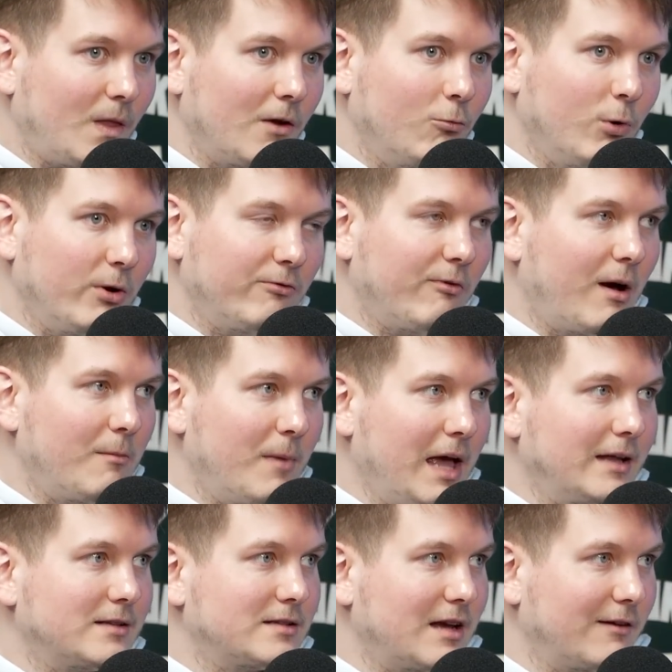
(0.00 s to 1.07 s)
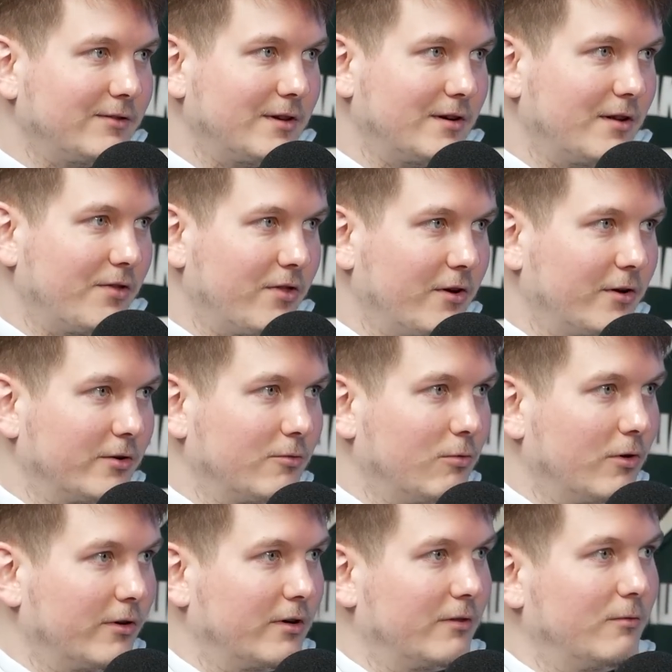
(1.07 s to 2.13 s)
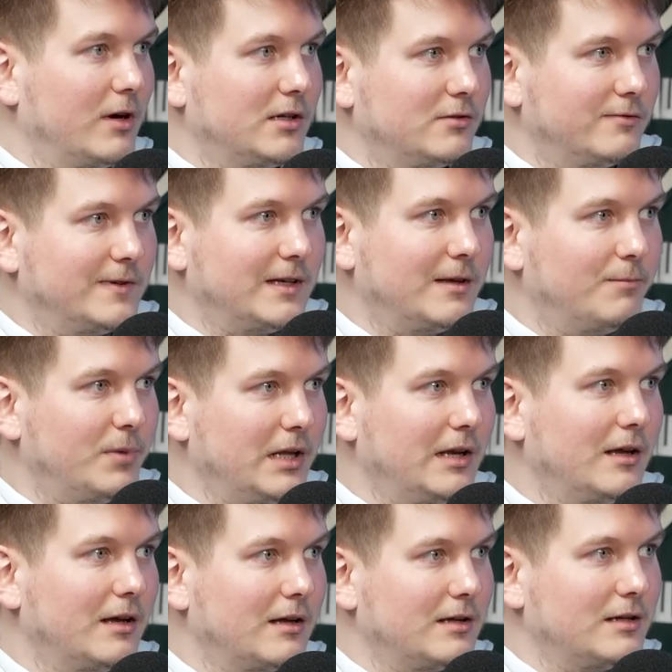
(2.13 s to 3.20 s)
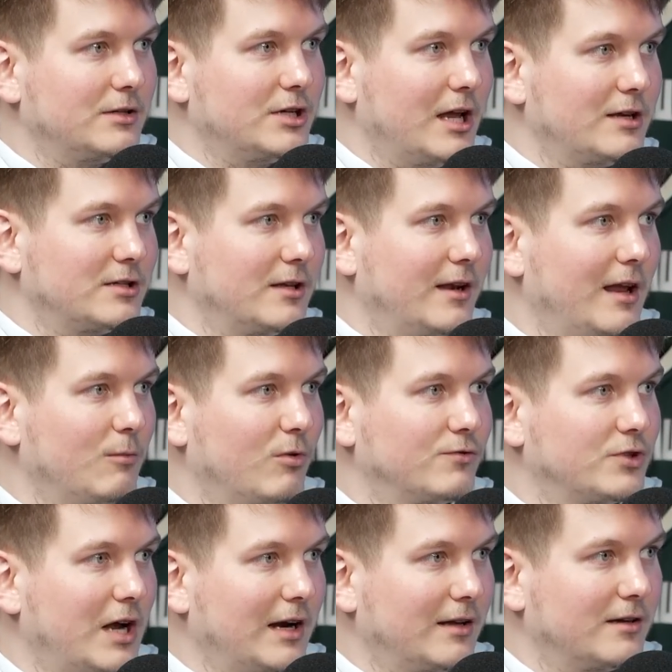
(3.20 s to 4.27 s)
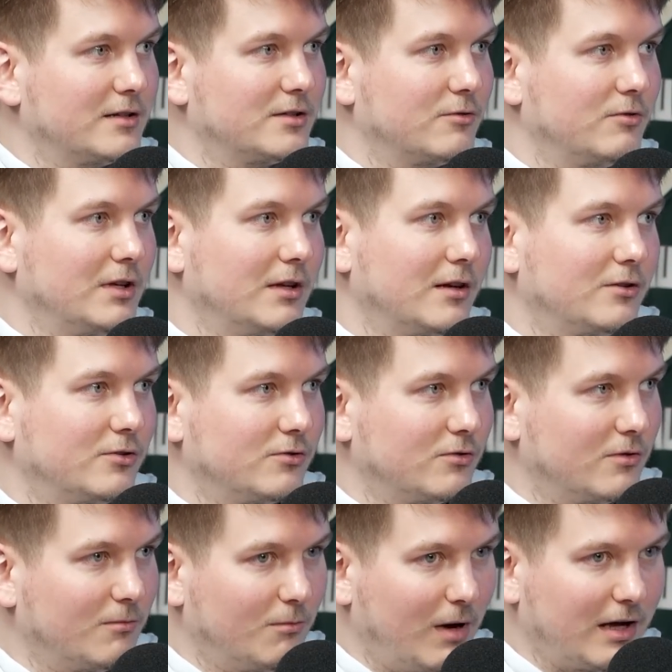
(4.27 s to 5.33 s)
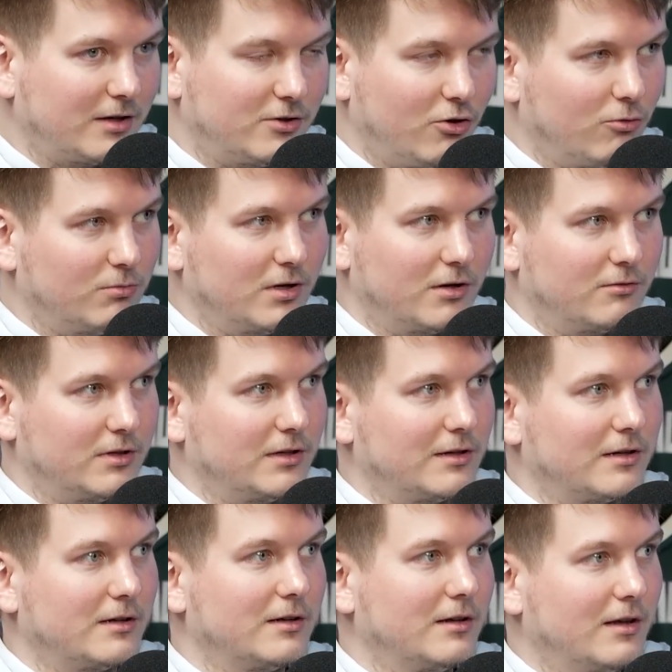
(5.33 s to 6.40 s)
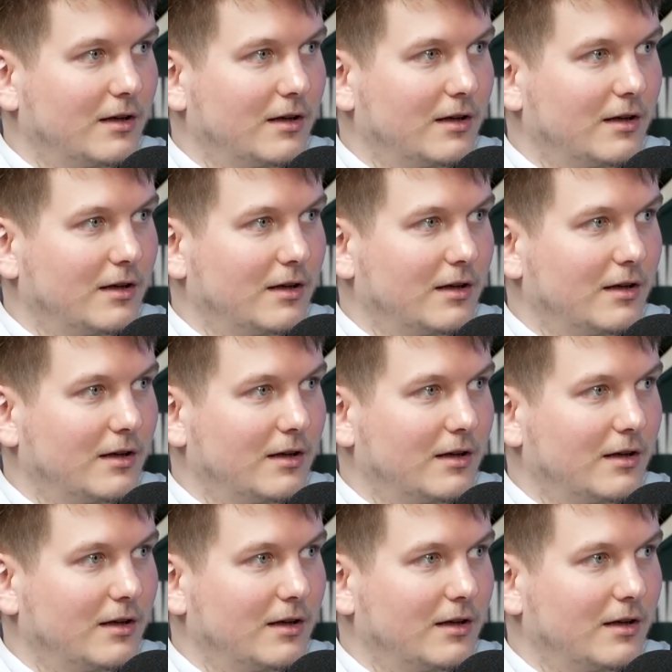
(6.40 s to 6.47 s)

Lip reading: one of my mates, after the third quarter, went to Wikipedia and he changed the name of Zalgiris Arena to Mike Tobey Arena.